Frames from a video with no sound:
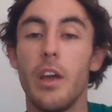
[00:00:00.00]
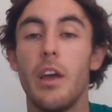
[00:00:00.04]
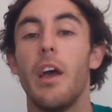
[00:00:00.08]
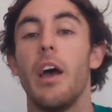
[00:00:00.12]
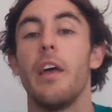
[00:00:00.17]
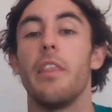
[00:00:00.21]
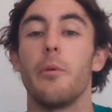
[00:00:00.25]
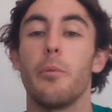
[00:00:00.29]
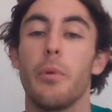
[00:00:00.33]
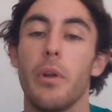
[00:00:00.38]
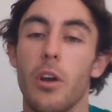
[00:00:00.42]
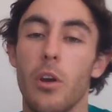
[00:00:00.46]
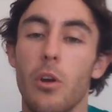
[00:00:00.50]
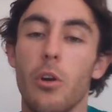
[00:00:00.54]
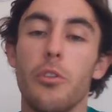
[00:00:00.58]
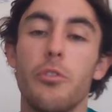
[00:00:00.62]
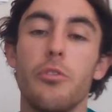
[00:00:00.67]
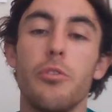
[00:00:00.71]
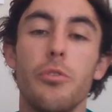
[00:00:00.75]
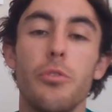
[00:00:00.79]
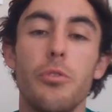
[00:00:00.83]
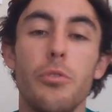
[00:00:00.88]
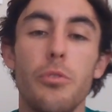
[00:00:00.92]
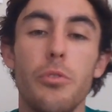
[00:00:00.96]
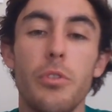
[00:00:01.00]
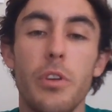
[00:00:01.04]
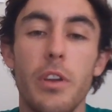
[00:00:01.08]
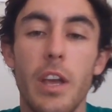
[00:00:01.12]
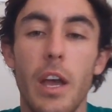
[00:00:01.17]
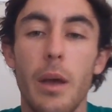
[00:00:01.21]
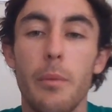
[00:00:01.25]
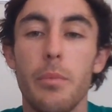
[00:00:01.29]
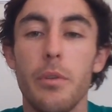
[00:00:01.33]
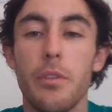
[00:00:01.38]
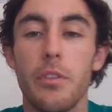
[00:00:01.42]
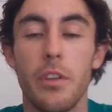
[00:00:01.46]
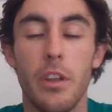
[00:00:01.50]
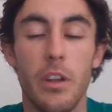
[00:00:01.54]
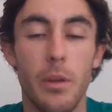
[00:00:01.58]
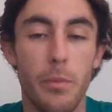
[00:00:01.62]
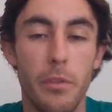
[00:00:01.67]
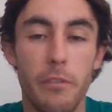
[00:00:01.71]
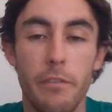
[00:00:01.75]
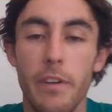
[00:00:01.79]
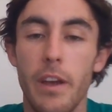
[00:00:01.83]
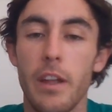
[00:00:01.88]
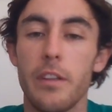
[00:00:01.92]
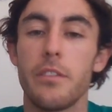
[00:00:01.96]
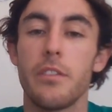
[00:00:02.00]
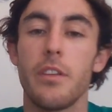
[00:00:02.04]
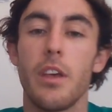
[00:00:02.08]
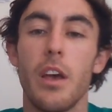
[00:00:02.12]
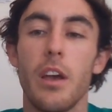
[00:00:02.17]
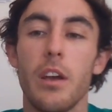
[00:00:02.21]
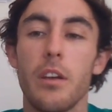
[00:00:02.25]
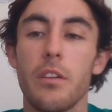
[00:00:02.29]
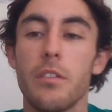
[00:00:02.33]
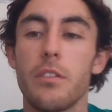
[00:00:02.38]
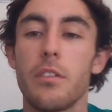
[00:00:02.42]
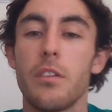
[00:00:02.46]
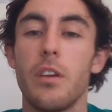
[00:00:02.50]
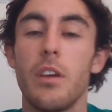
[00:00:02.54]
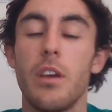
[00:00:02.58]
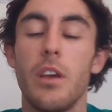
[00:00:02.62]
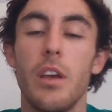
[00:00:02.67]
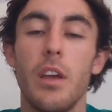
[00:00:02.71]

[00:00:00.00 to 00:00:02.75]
And then when I got to campus, set up the FatSacks,